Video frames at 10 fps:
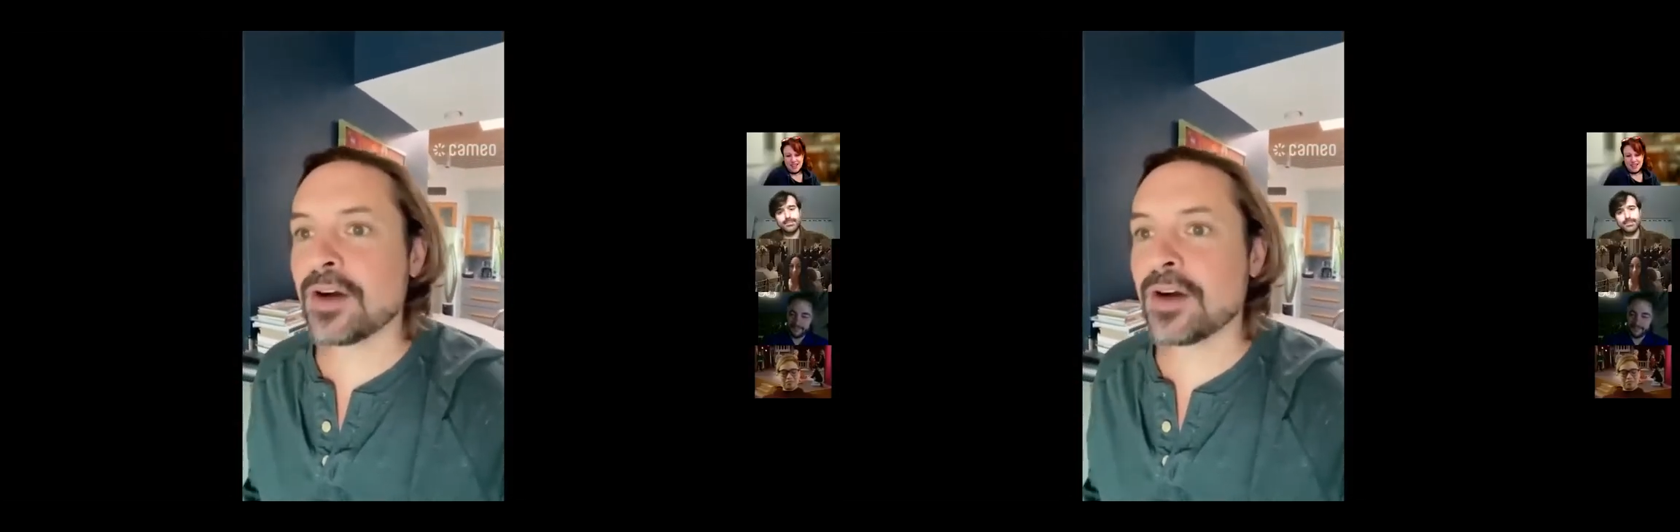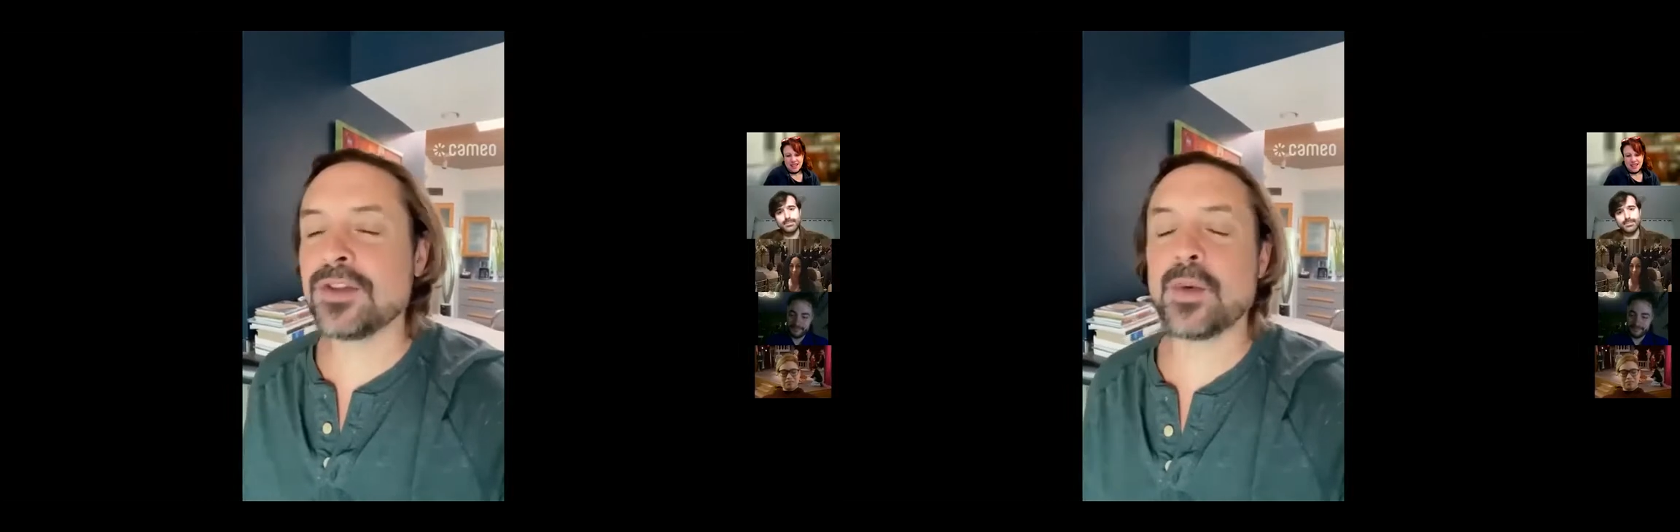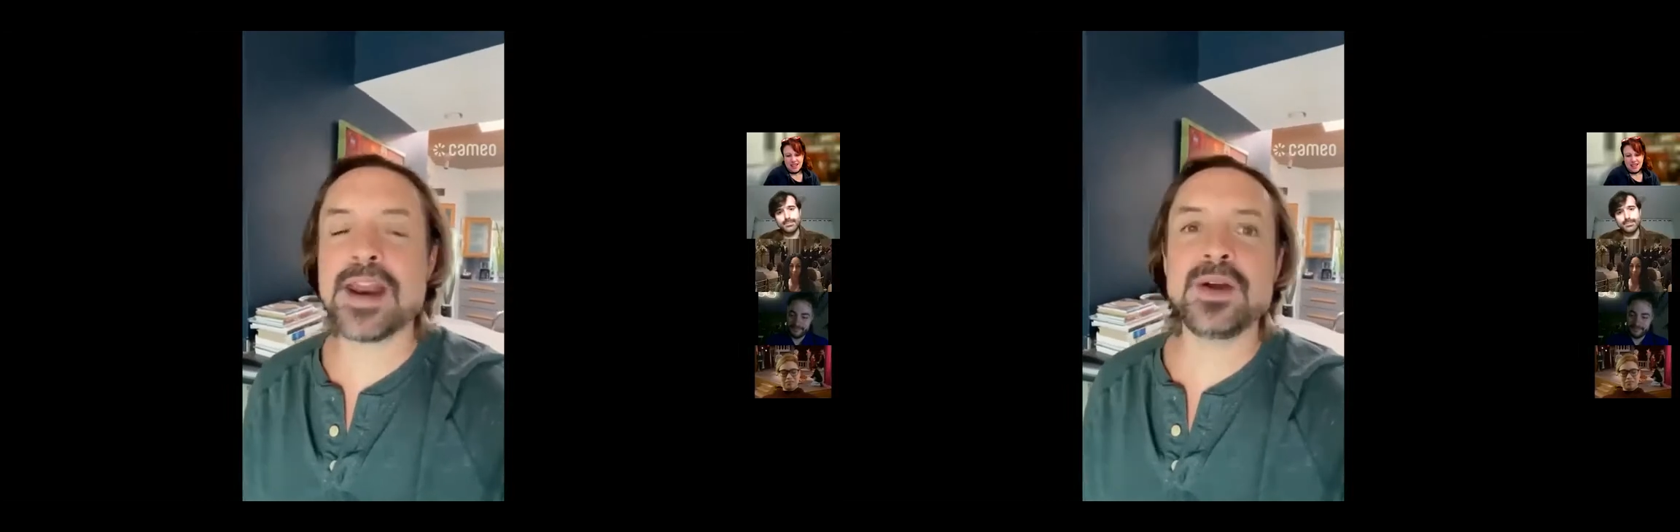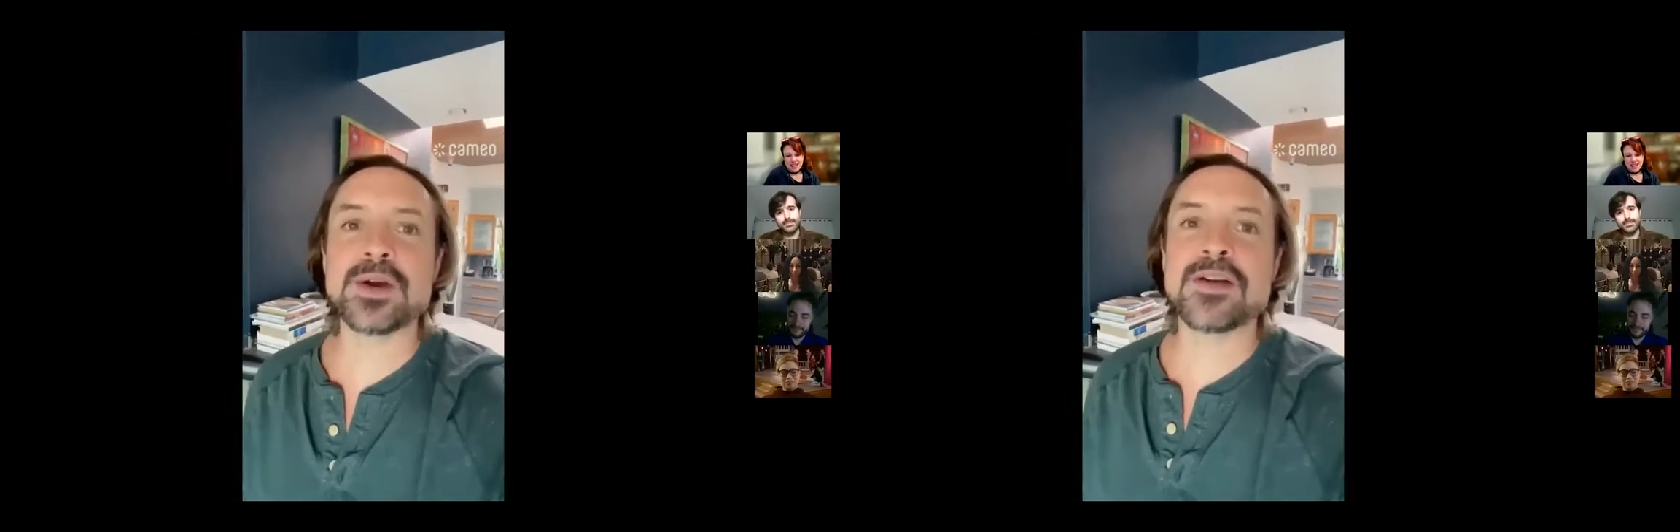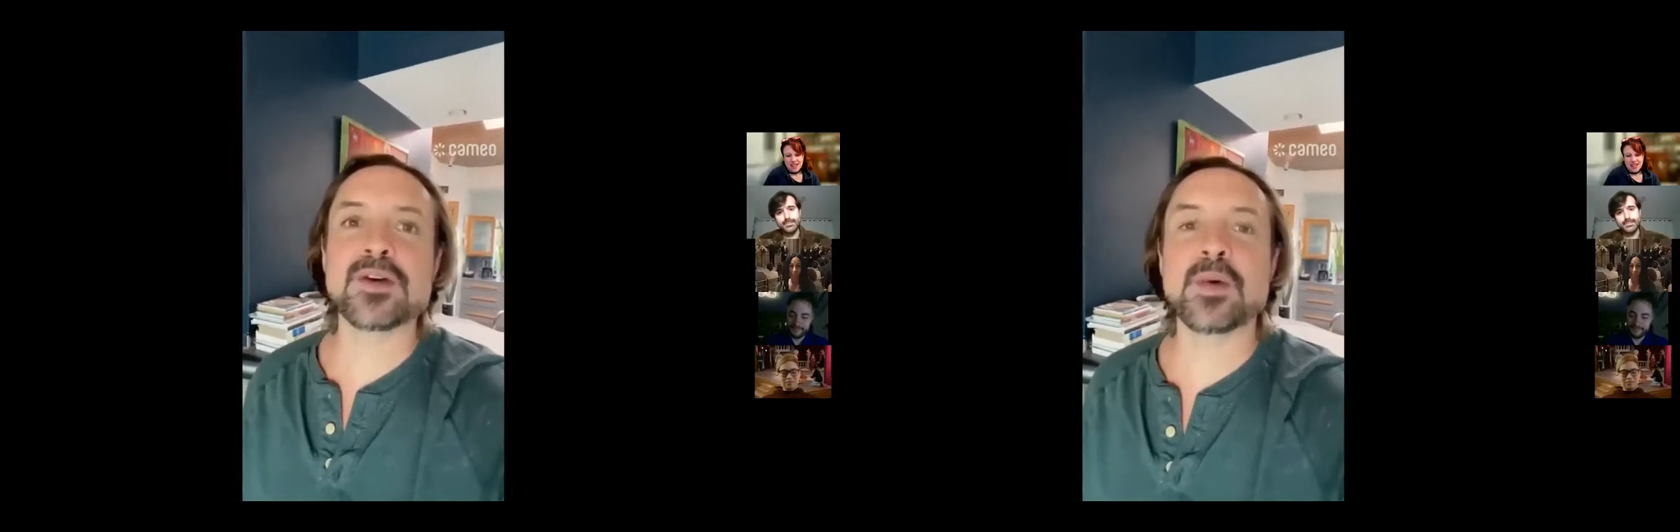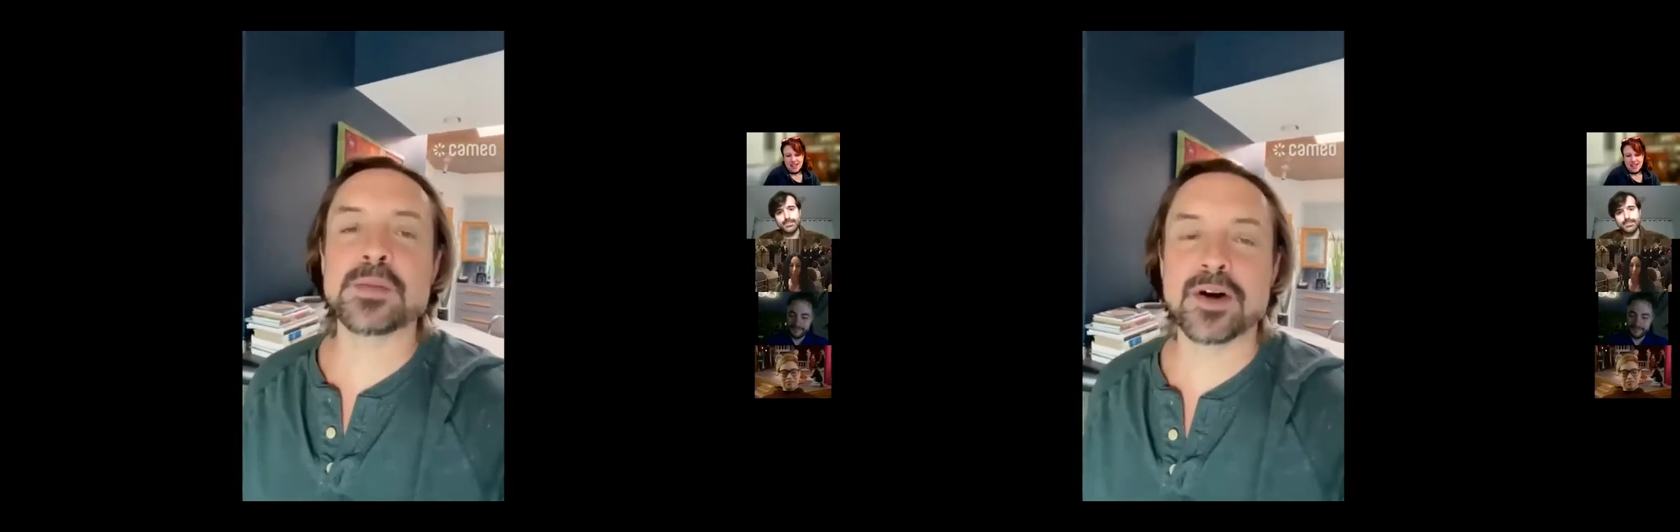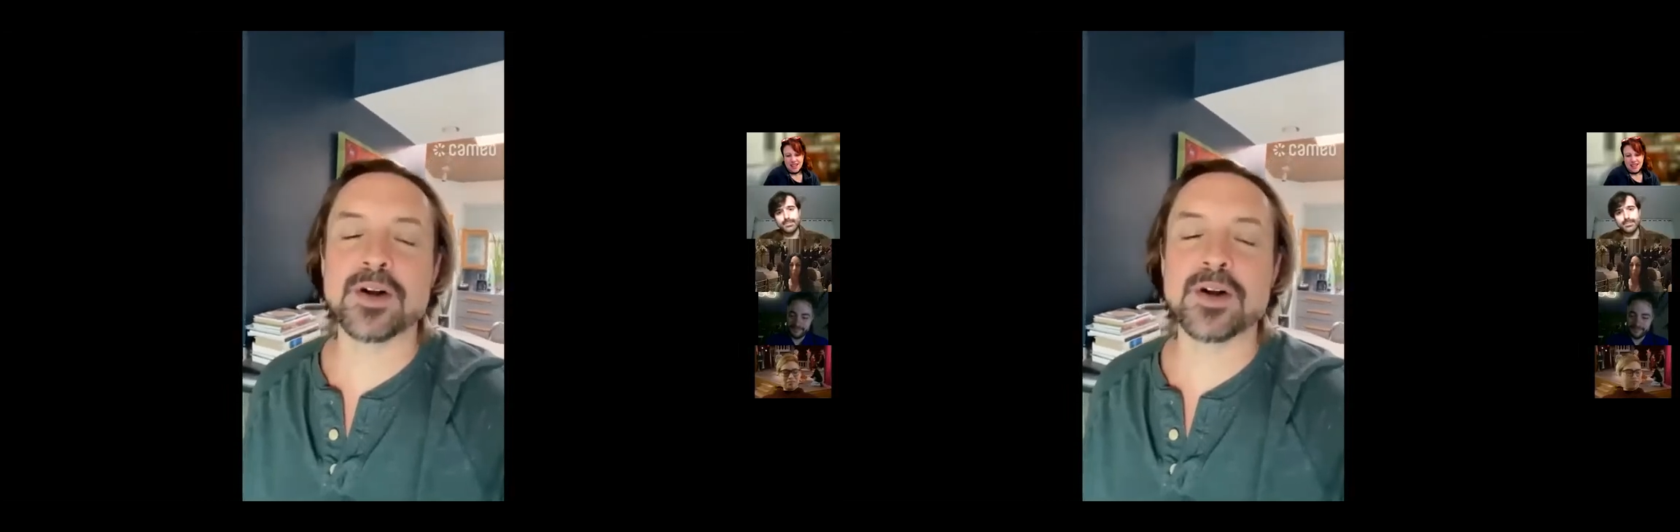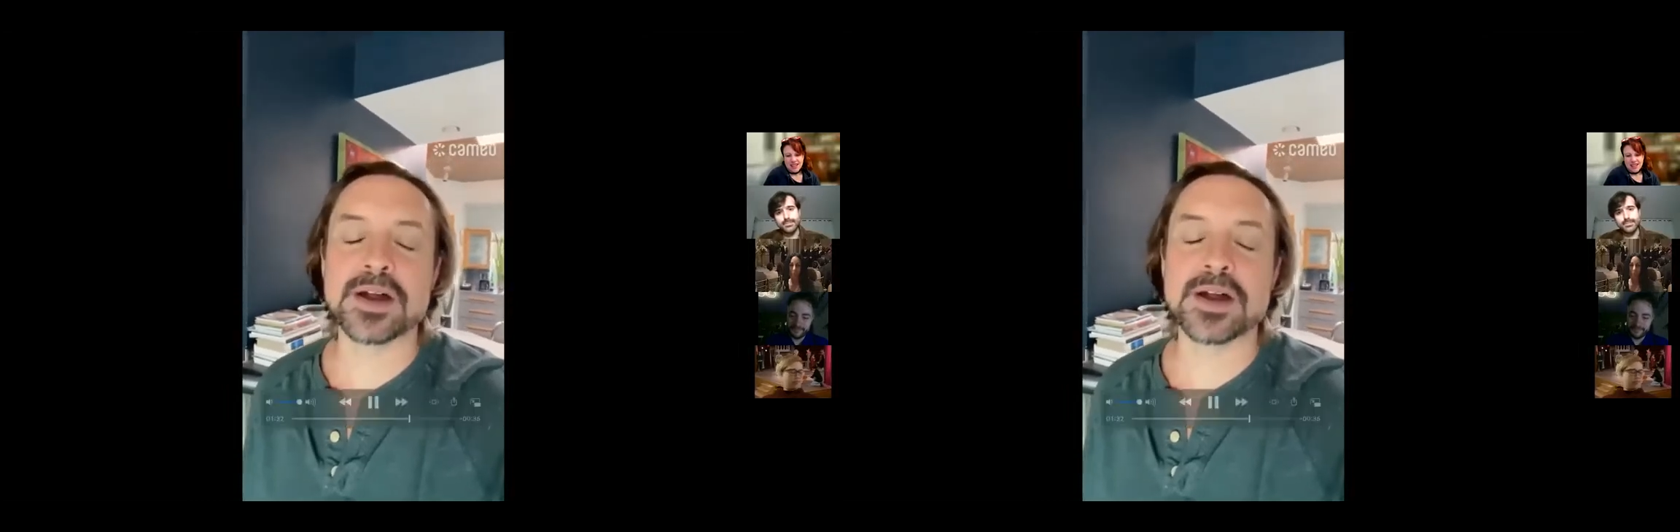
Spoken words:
of the wedding, whatever it would be called.